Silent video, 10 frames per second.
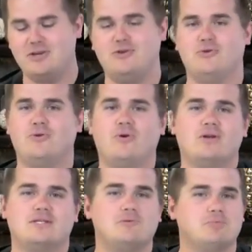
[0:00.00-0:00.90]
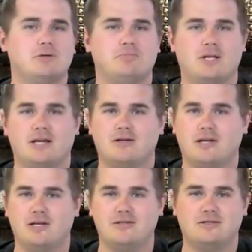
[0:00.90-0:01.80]
you simply plug
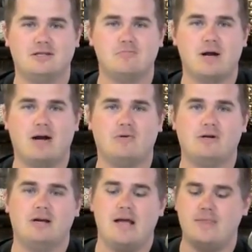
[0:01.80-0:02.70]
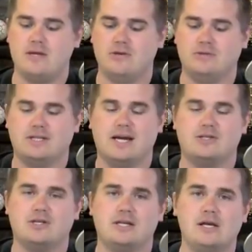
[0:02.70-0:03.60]
it into the power and then you attach an